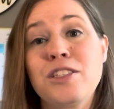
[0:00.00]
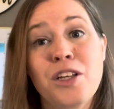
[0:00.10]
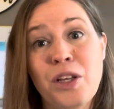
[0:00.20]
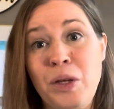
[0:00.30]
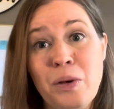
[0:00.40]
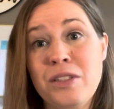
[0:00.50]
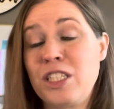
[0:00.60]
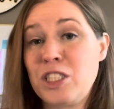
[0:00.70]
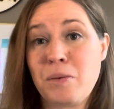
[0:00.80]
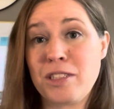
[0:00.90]
to use
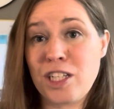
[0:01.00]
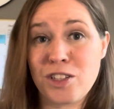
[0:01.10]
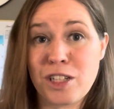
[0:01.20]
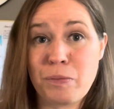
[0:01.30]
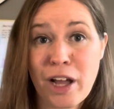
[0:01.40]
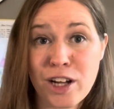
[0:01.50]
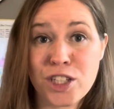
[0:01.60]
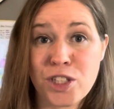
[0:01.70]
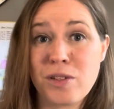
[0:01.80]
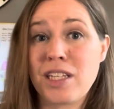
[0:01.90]
the gym teacher's
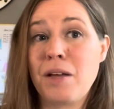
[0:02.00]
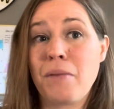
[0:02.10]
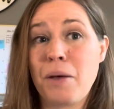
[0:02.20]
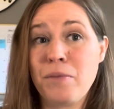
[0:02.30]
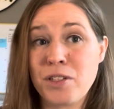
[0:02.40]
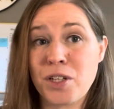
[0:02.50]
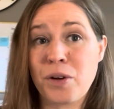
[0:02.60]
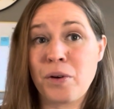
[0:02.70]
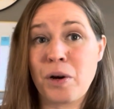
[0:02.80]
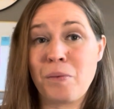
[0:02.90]
parachutes in my
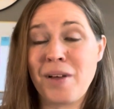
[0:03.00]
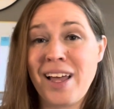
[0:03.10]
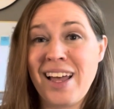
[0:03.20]
music room,